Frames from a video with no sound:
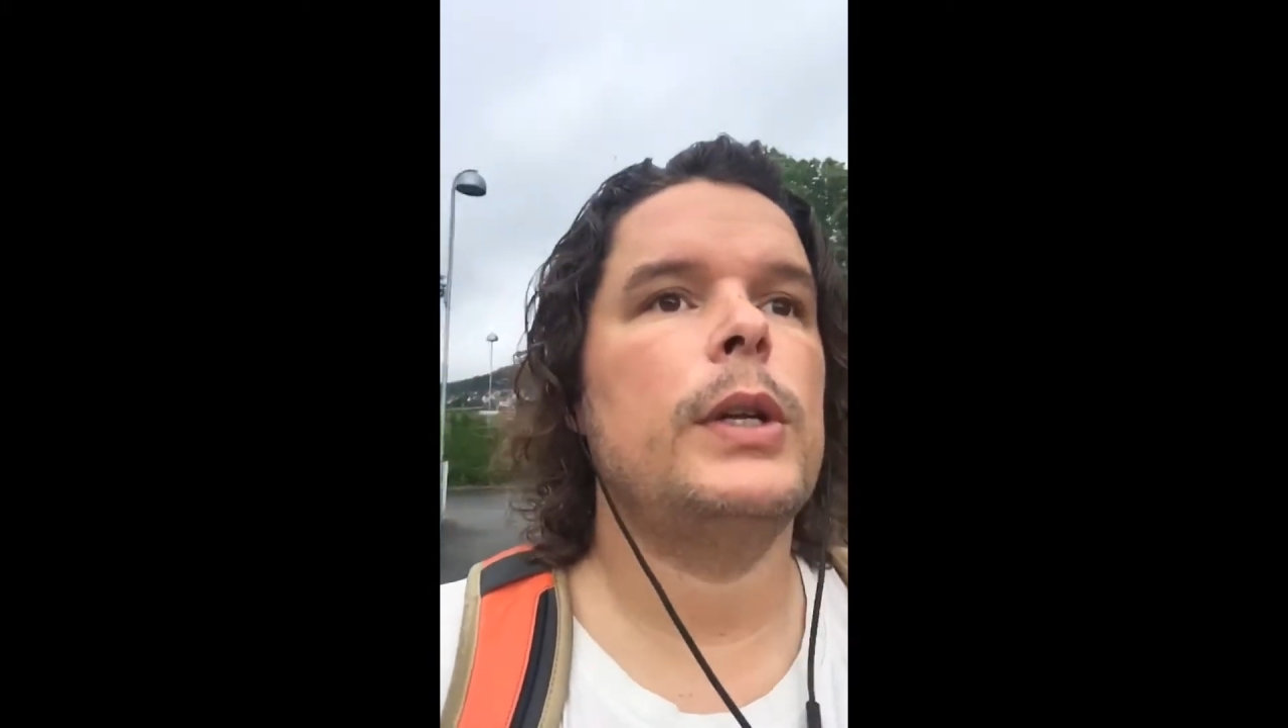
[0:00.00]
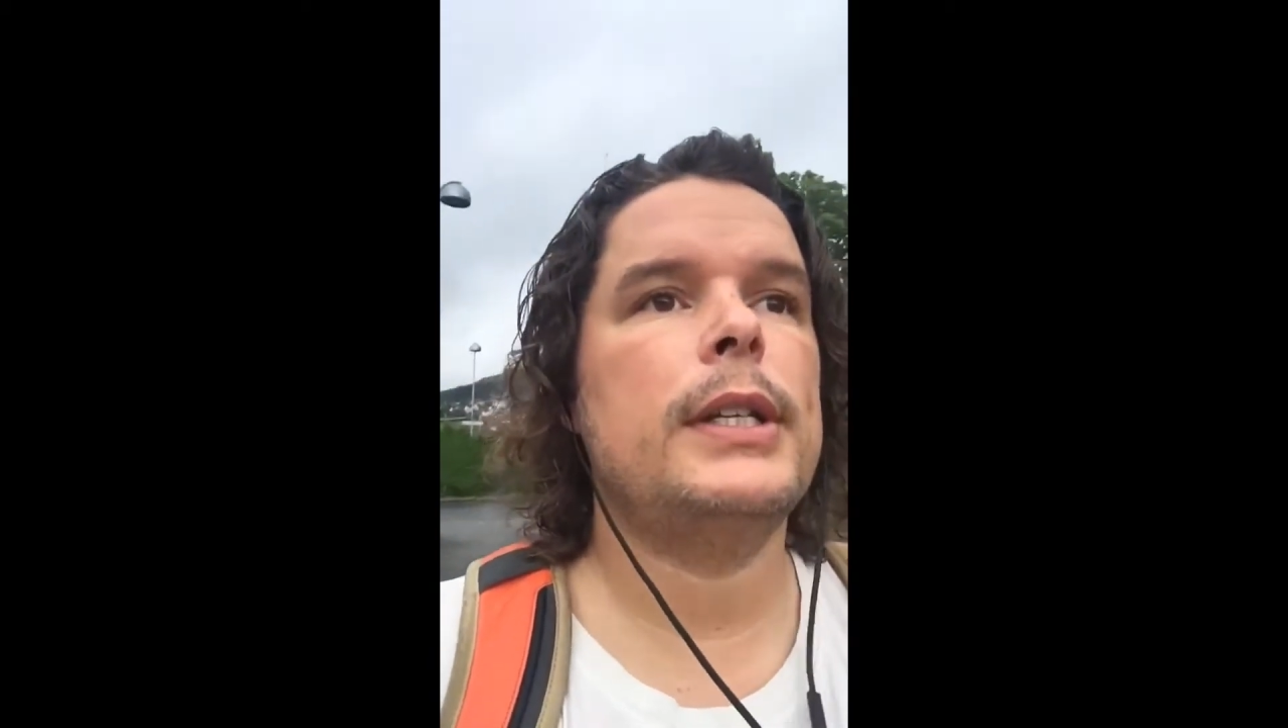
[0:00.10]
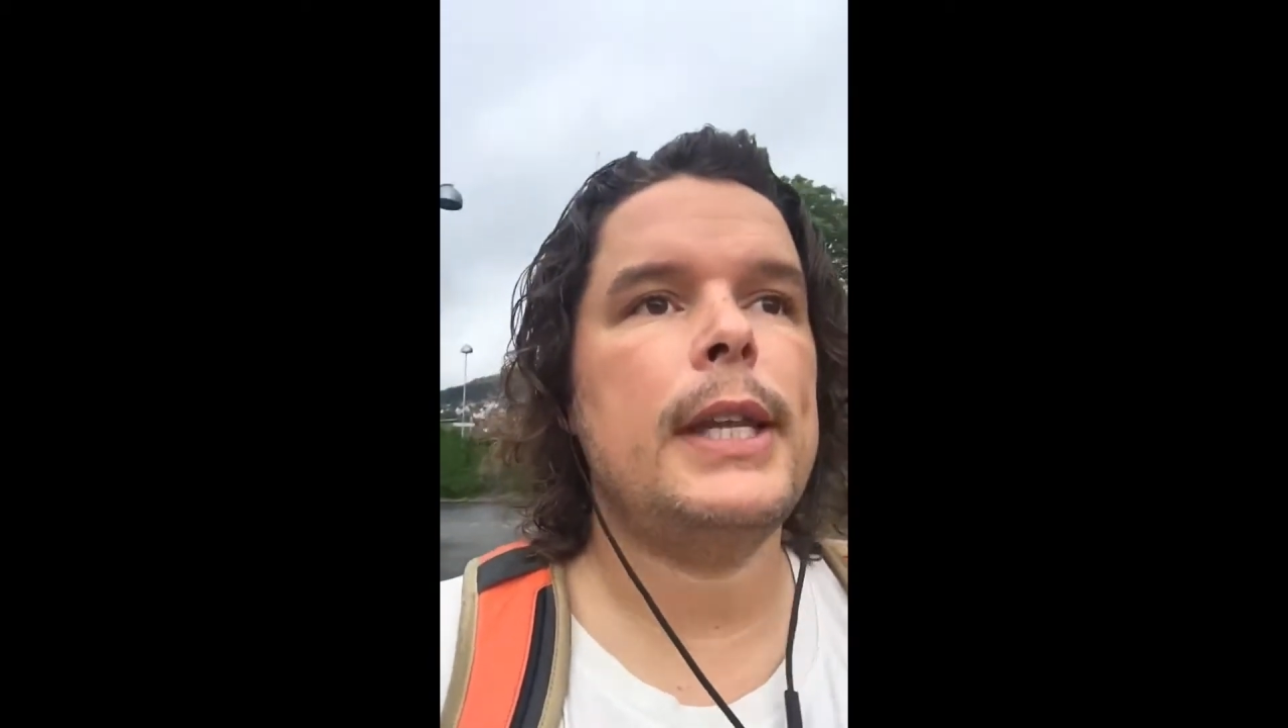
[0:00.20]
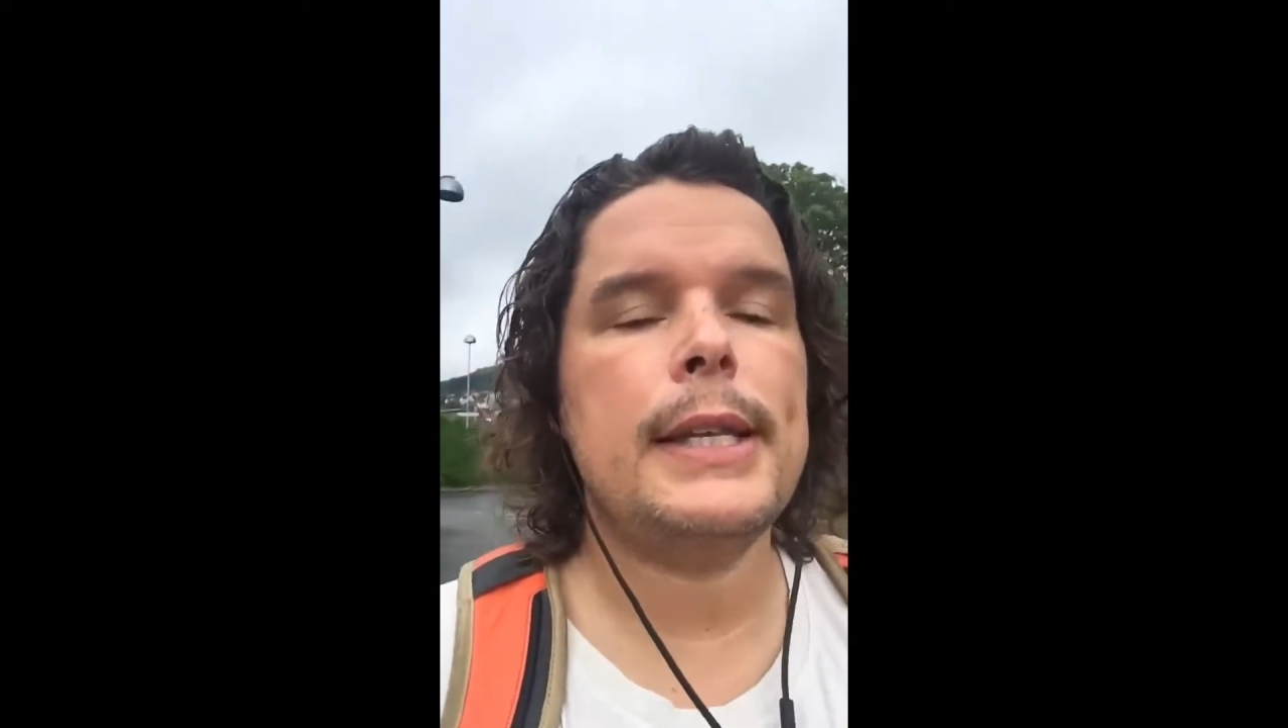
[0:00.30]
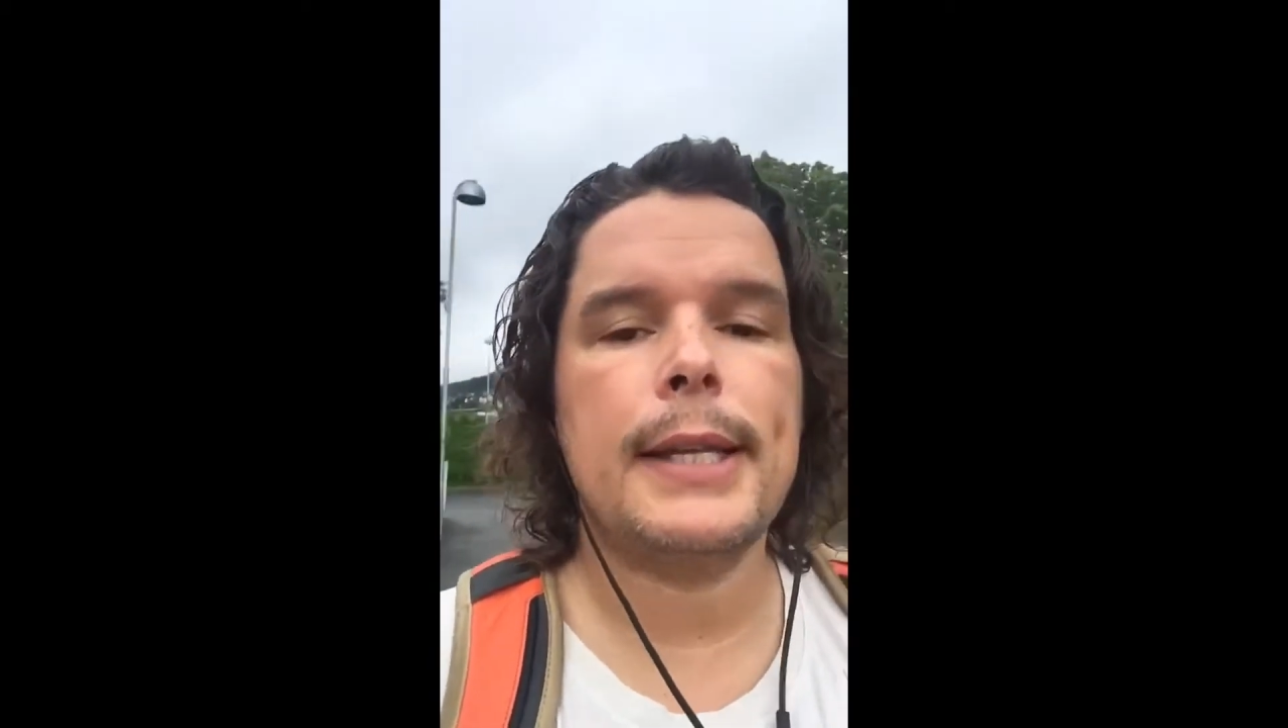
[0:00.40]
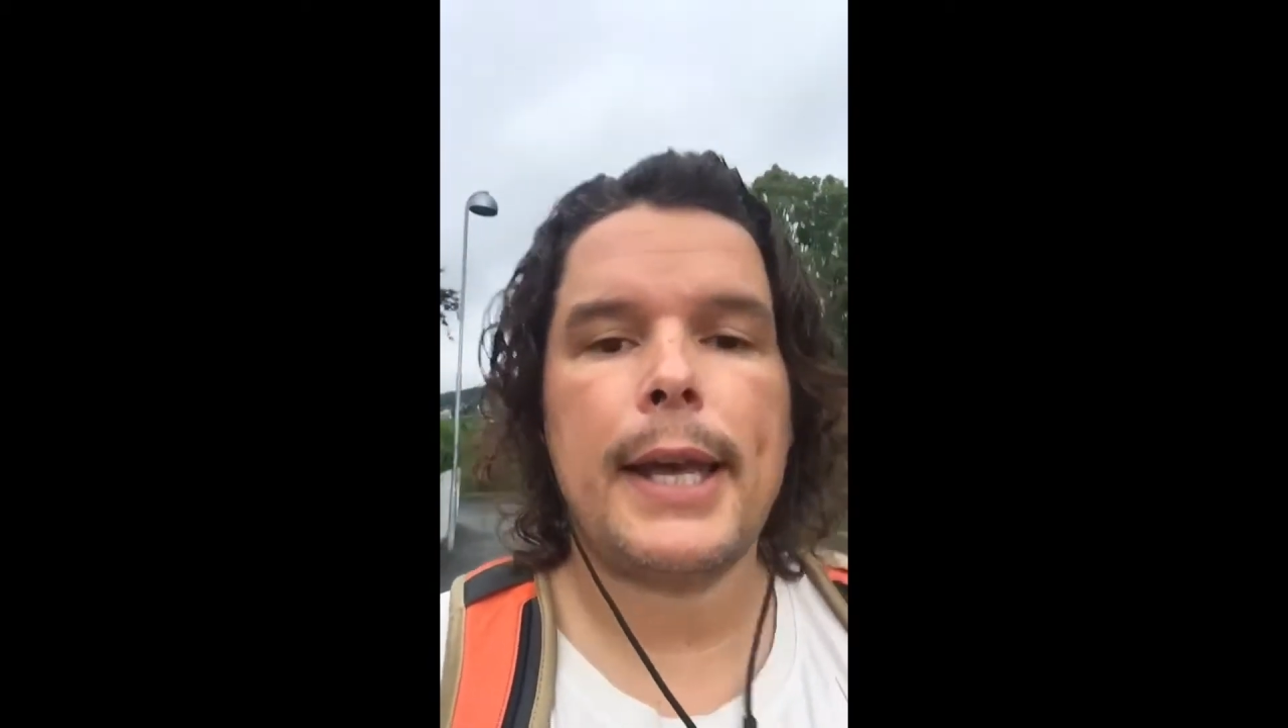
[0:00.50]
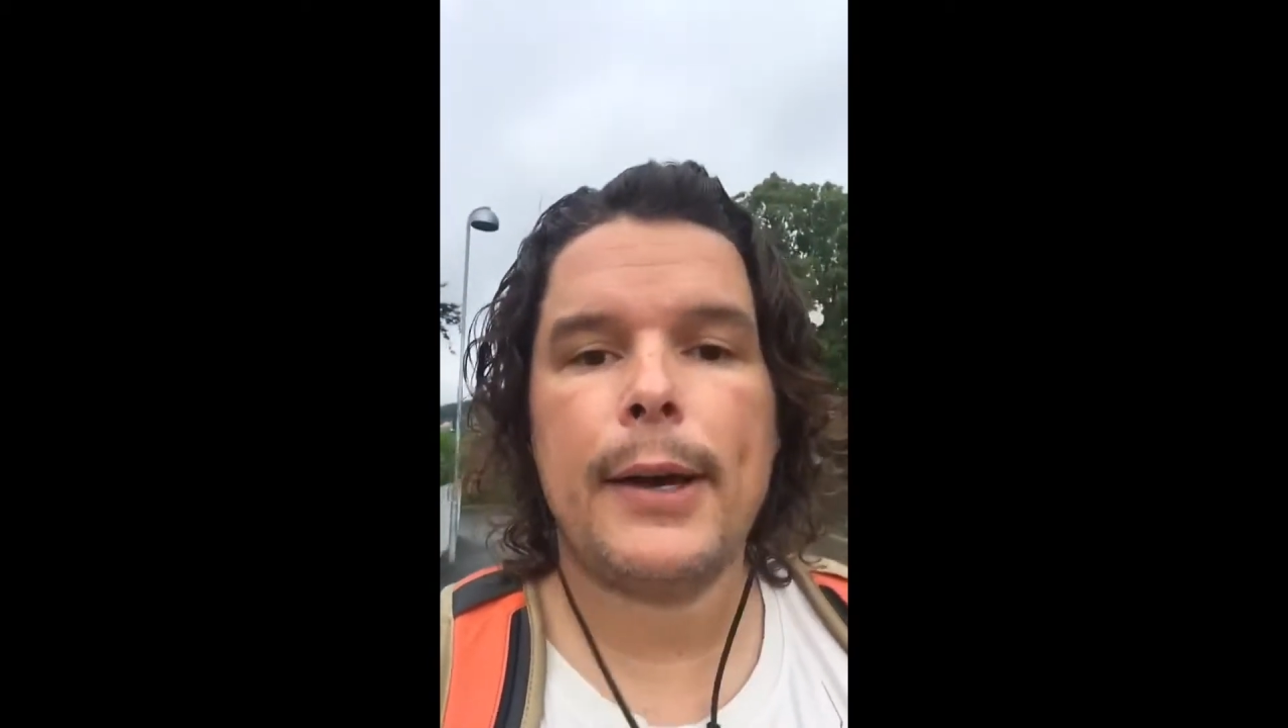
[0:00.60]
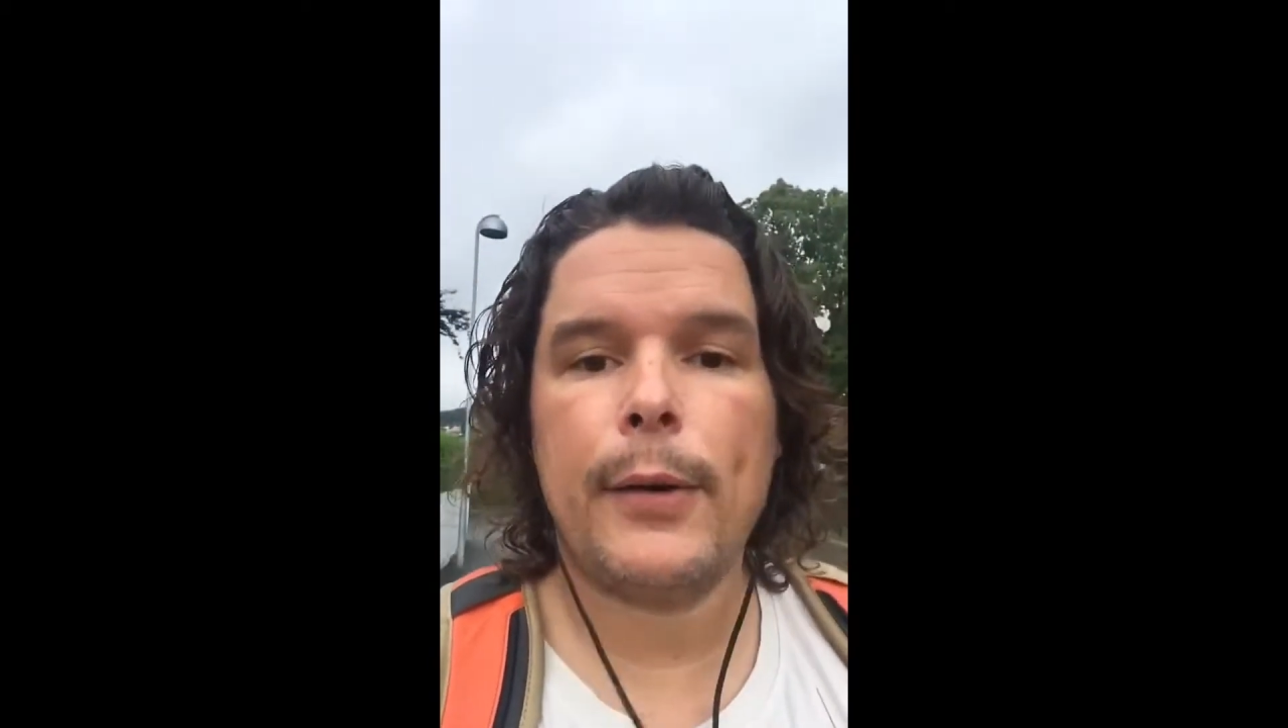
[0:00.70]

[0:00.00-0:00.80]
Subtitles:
detail